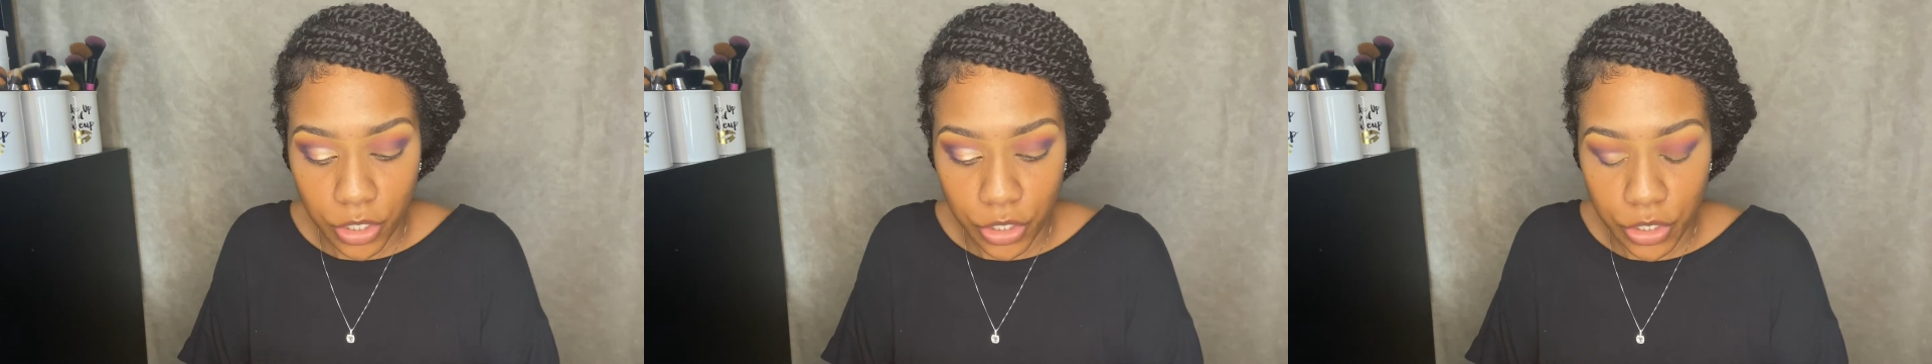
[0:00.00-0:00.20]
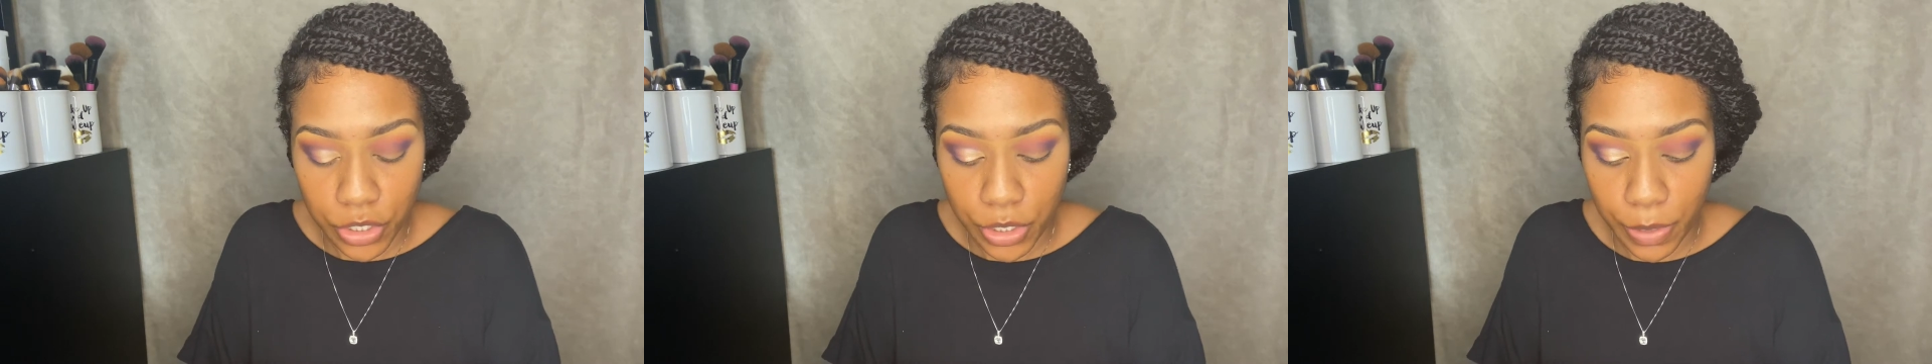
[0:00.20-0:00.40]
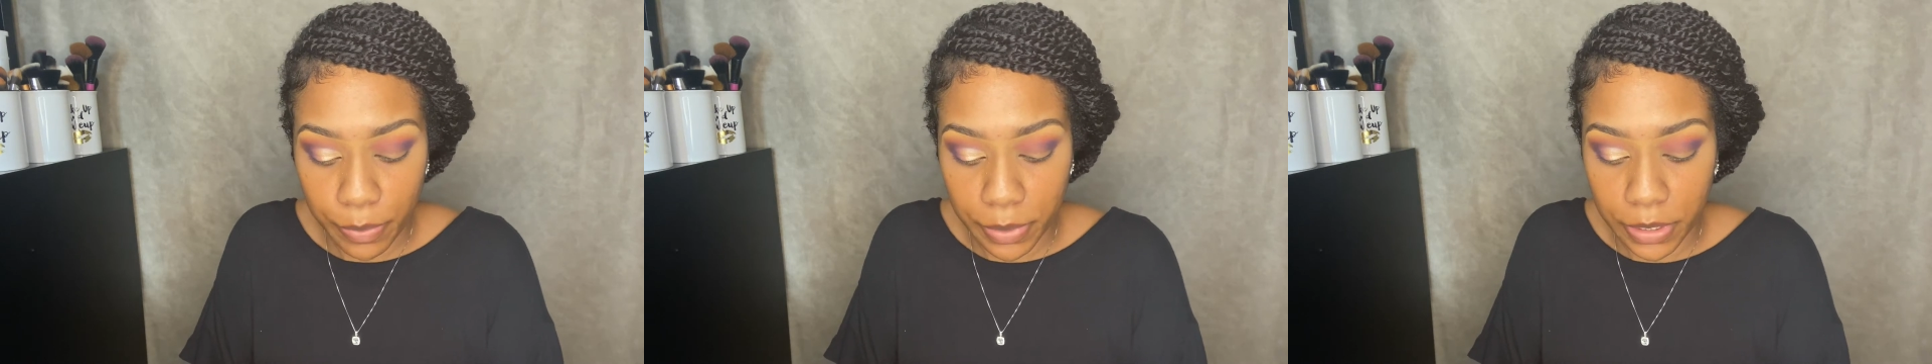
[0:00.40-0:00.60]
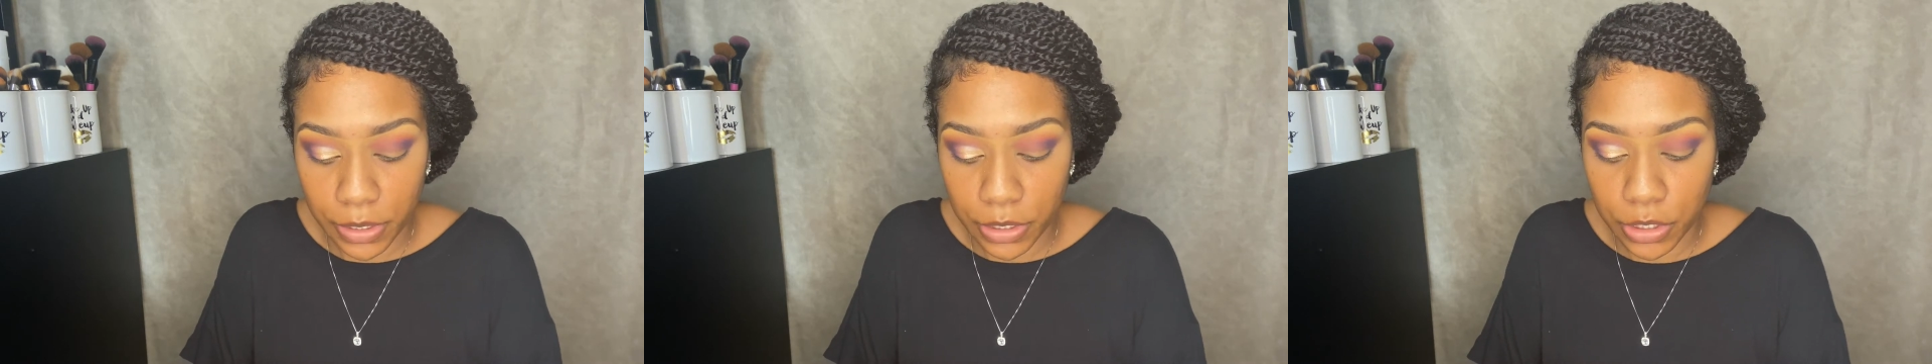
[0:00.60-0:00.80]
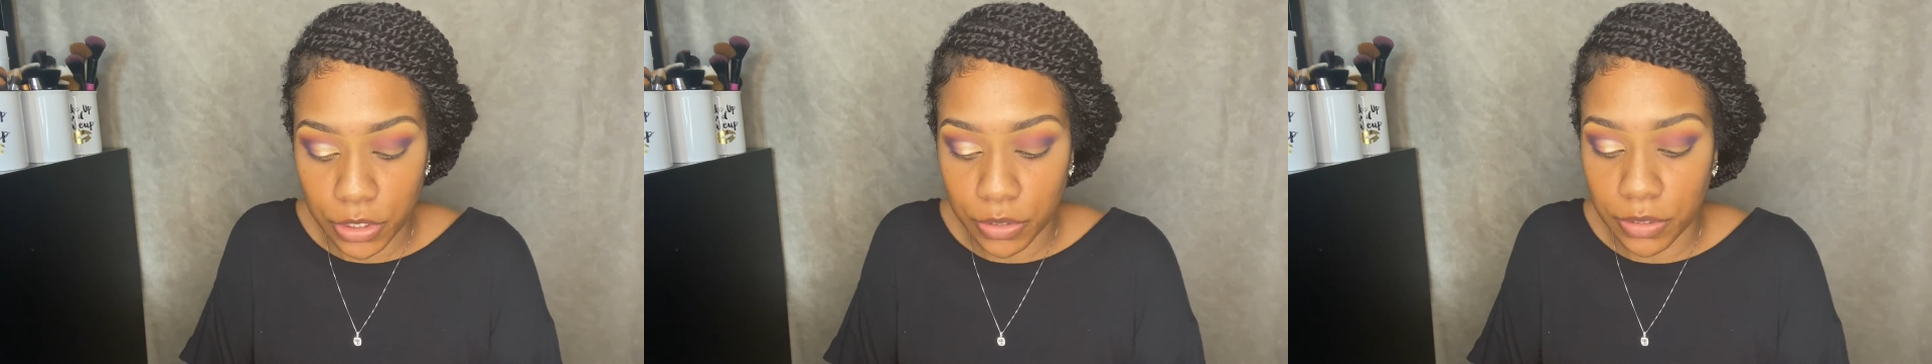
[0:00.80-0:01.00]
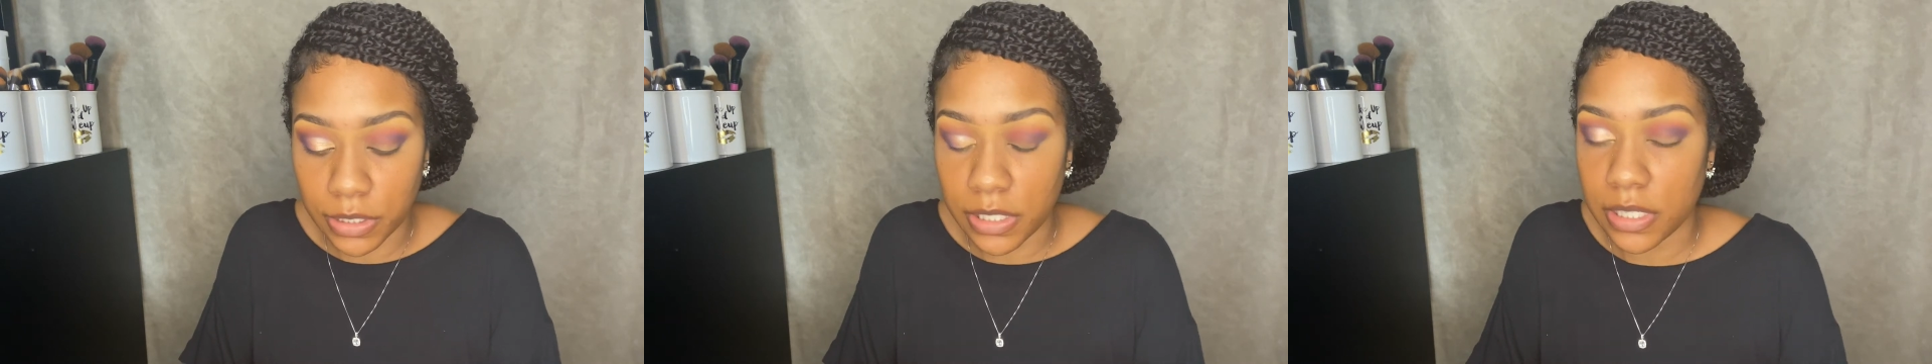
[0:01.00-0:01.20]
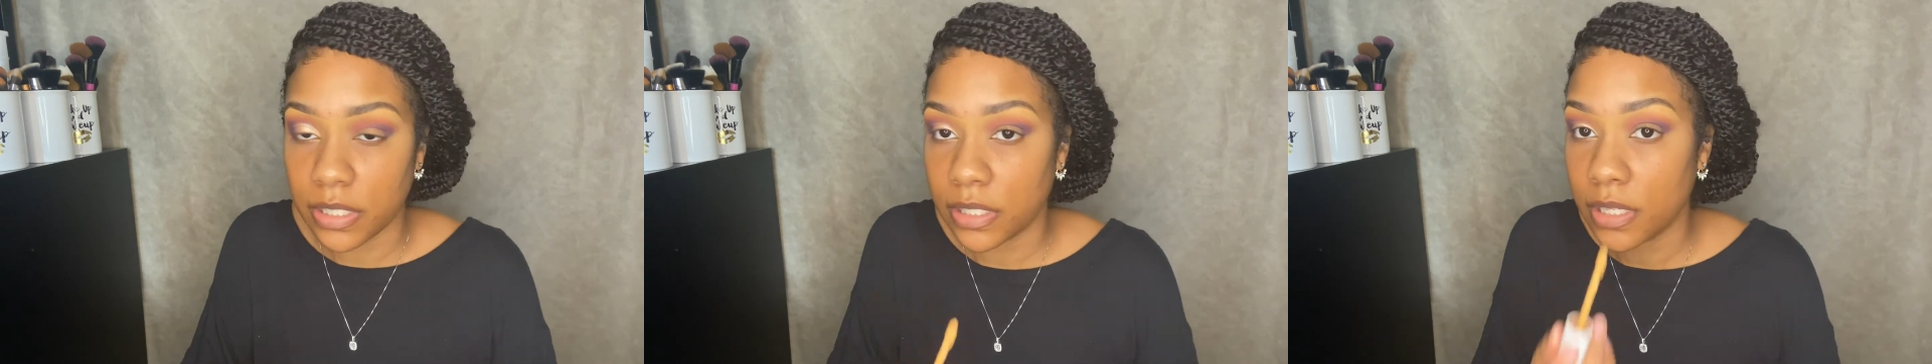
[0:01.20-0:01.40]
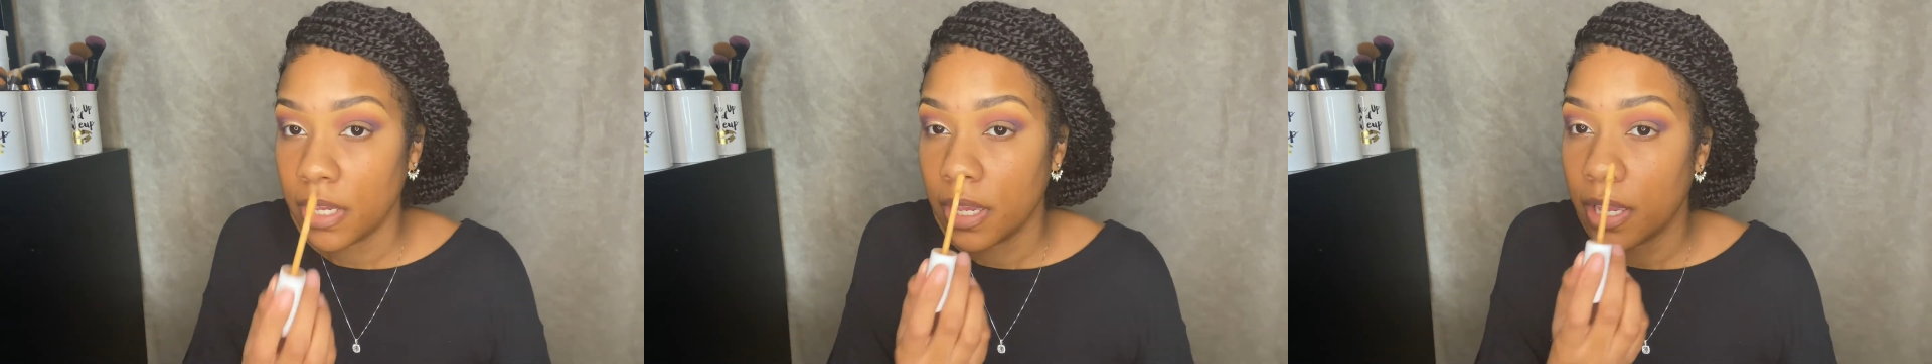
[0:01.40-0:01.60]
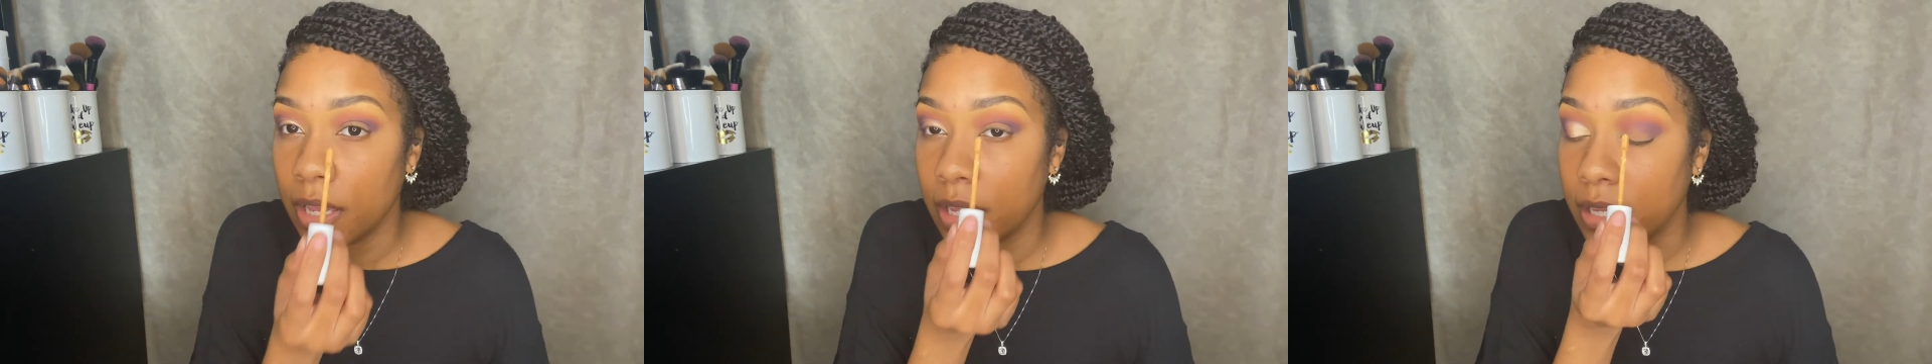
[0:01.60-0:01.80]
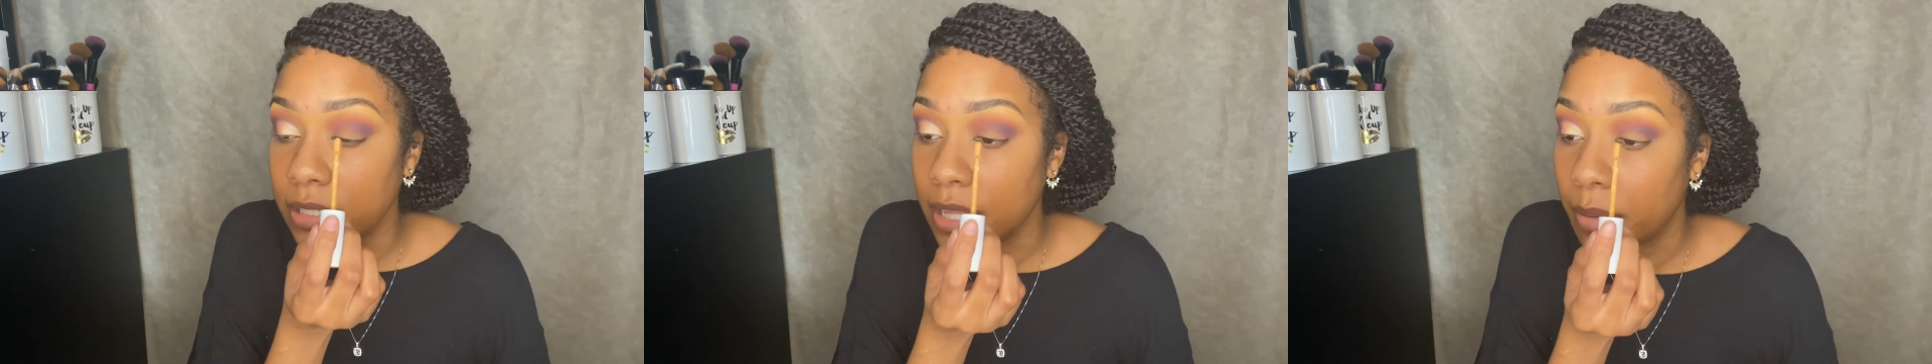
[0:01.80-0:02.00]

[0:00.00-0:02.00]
typically do this is I